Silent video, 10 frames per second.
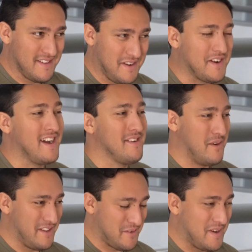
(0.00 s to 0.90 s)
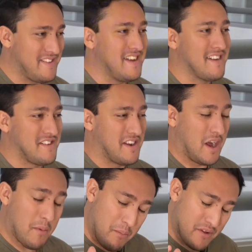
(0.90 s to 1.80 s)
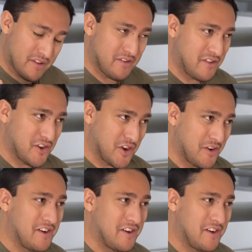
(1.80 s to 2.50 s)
Okay, wasteawaytx.com. I'll put those in the show notes.